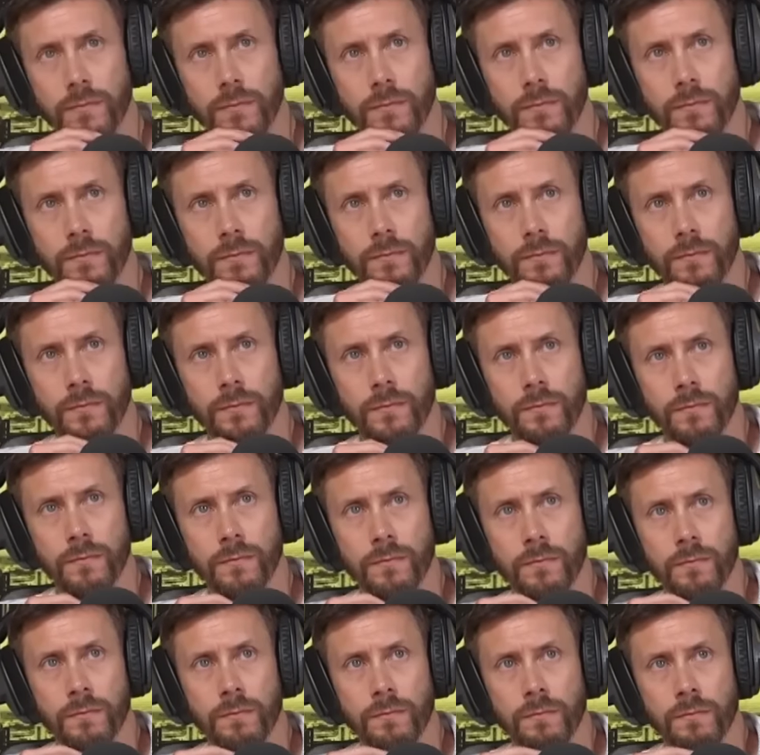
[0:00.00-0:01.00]

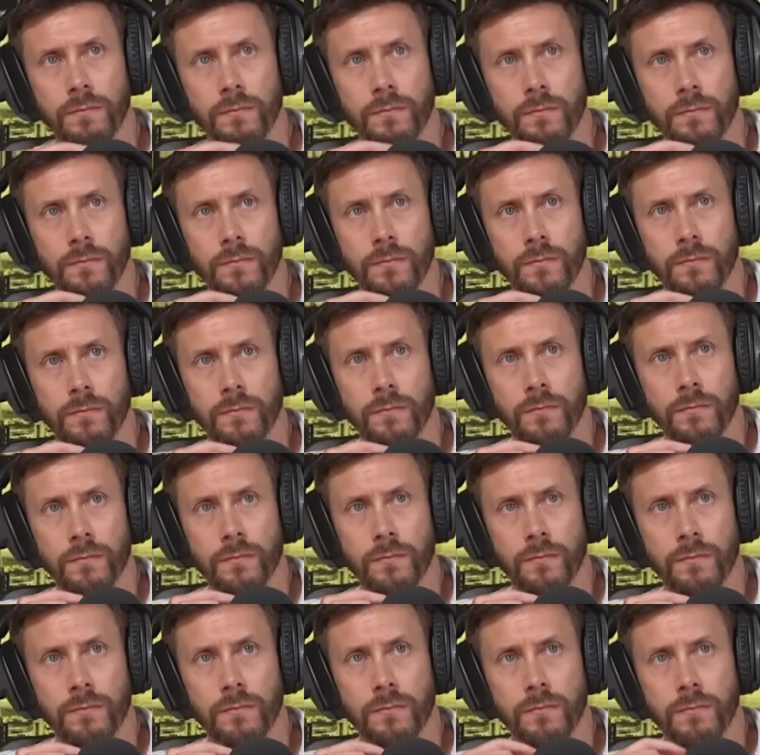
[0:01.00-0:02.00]

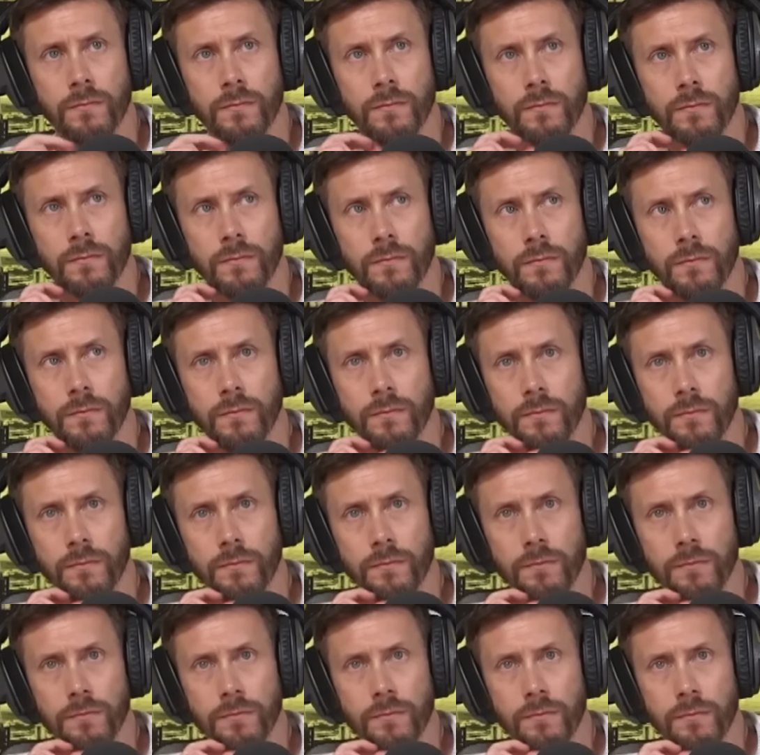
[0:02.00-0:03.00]

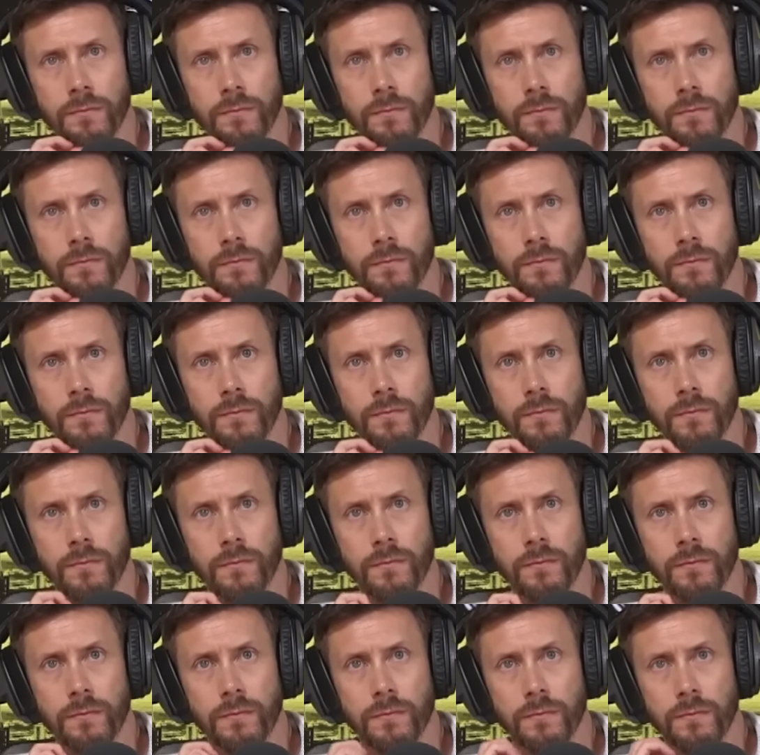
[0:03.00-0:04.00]

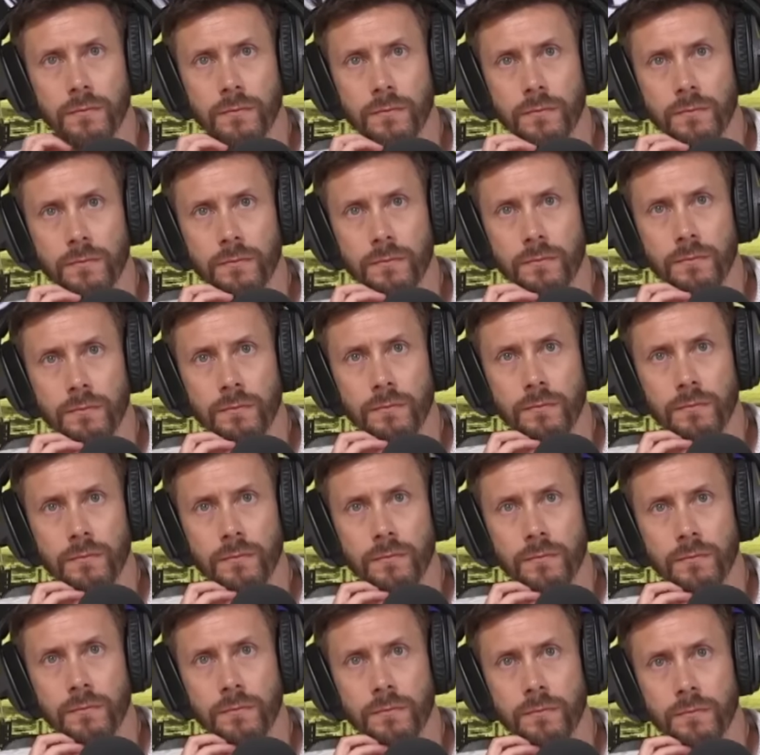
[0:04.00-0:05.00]

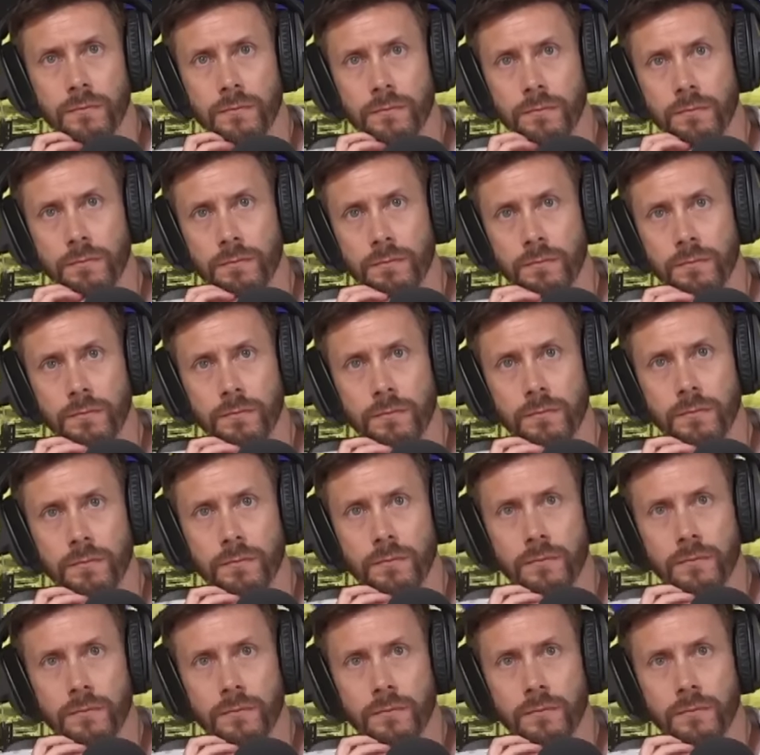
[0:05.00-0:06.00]

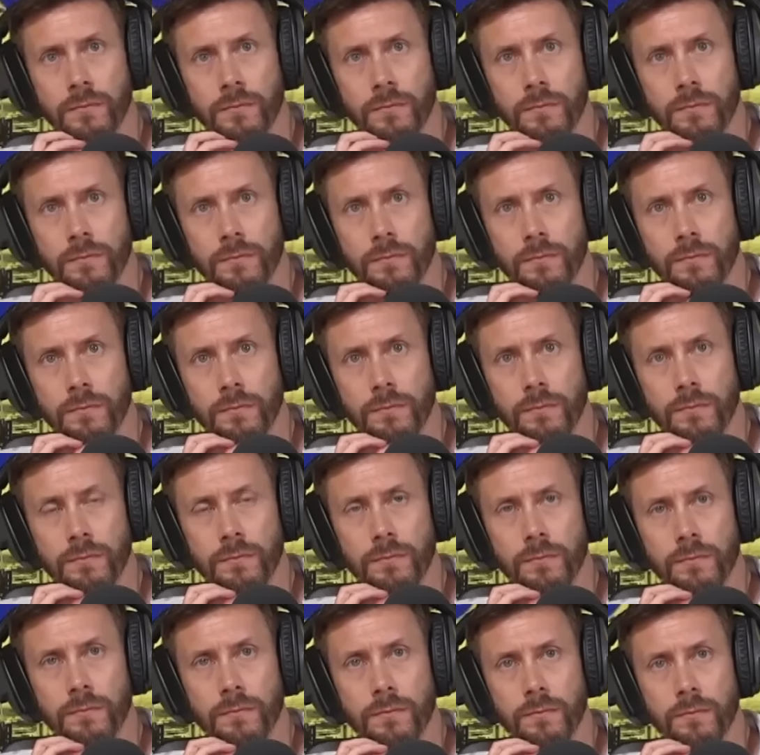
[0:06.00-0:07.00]

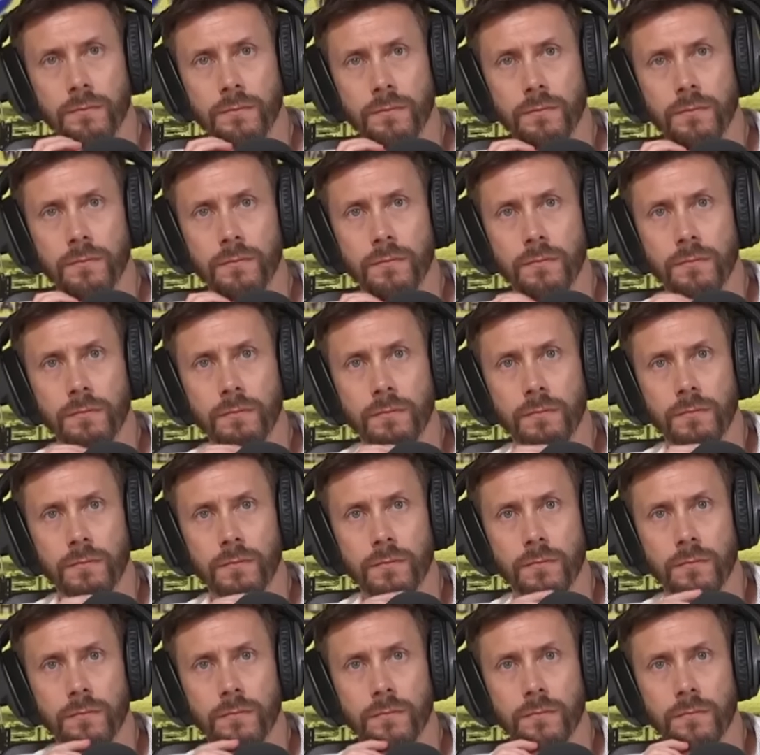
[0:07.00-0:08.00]
(silent)